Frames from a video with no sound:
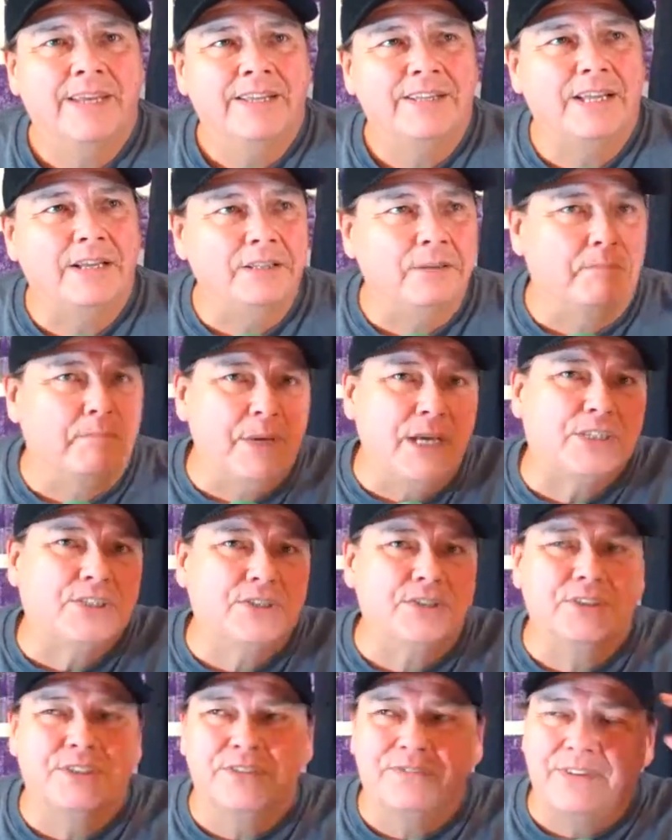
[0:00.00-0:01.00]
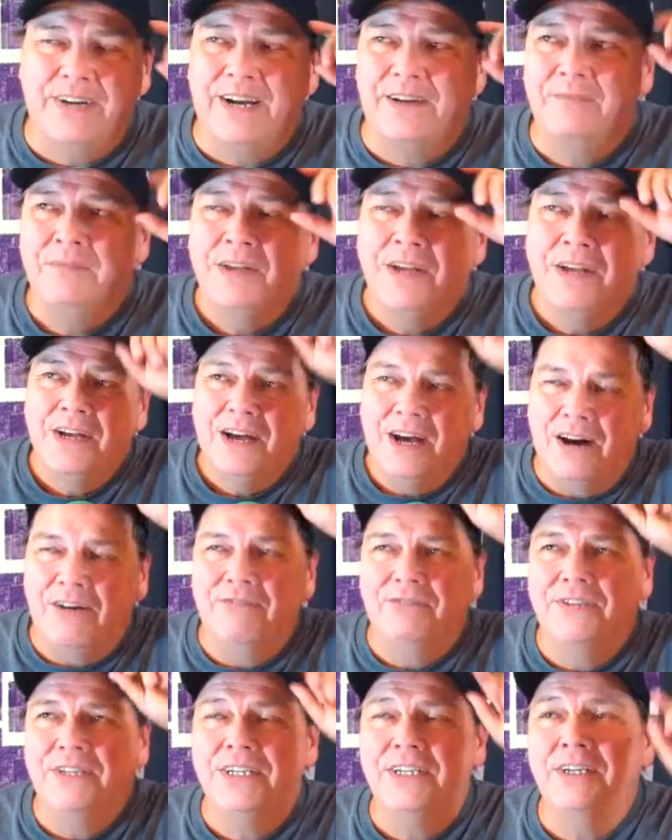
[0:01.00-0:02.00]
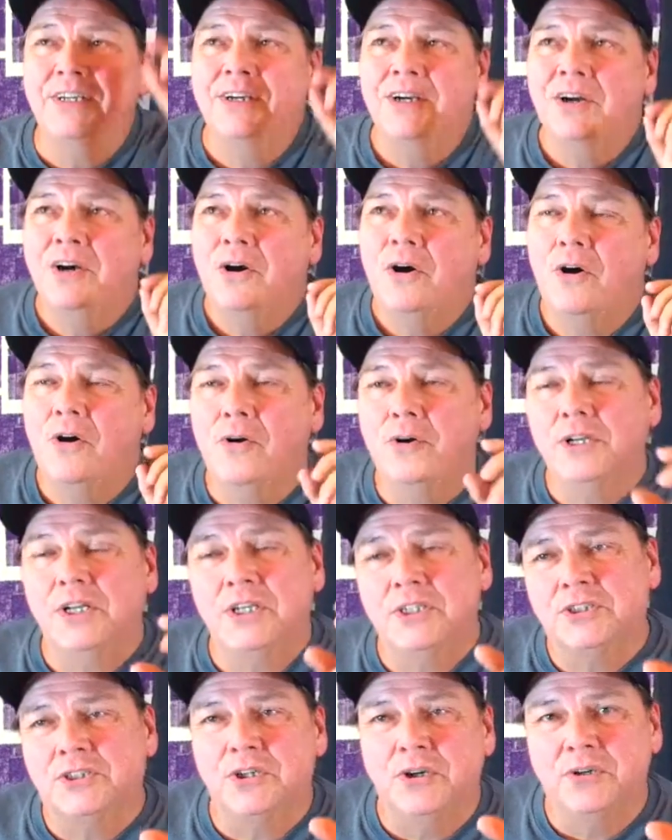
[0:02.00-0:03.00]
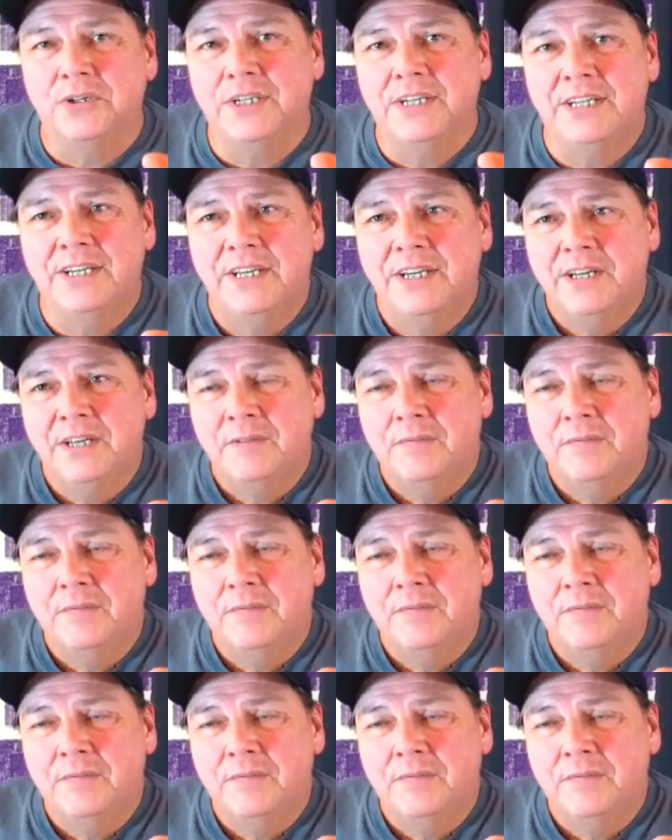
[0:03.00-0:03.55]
The pictures of the Haudenosaunee